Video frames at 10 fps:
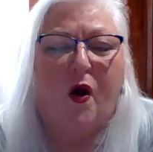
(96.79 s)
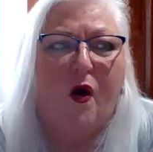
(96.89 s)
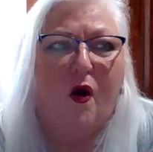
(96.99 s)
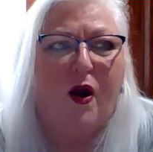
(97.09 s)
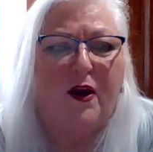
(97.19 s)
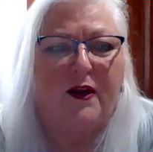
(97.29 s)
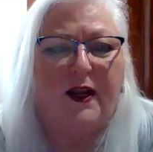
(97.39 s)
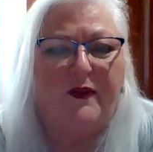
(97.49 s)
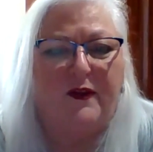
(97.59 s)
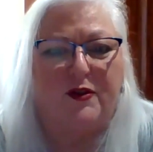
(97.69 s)
heart
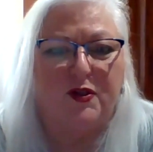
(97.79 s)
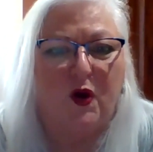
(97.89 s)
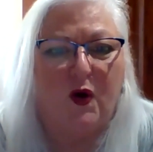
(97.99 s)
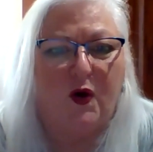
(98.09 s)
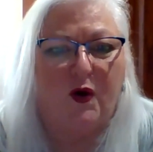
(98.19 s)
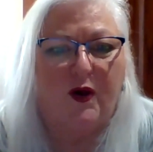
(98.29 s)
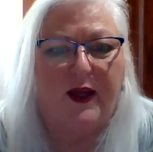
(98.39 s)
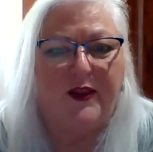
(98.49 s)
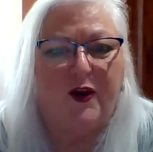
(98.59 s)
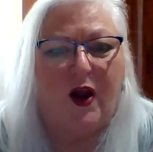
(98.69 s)
and their soul
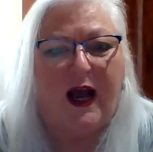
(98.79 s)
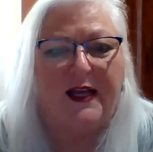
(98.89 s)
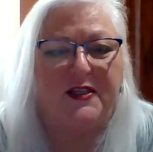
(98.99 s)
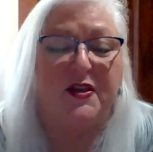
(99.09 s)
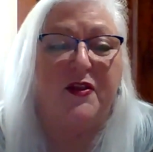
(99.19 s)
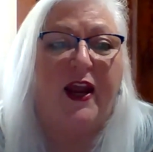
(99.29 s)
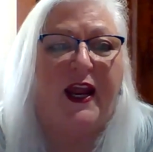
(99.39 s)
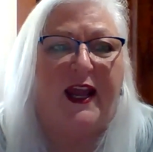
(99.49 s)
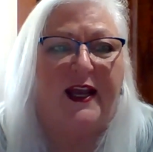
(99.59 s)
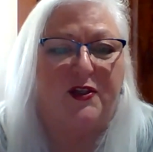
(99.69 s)
and their eyes and their
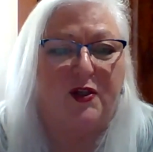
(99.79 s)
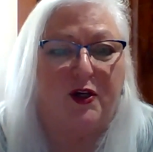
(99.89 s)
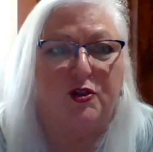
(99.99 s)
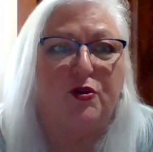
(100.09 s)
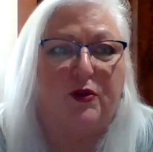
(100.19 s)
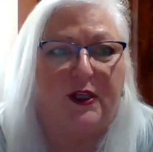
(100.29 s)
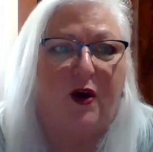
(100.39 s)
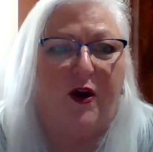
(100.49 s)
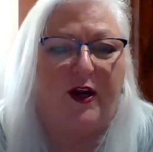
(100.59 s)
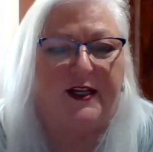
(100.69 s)
hands are truly
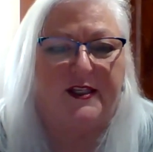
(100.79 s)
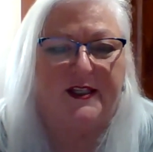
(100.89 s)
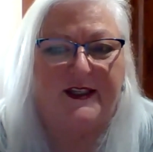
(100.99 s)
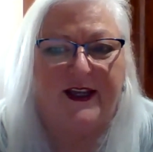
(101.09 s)
artists.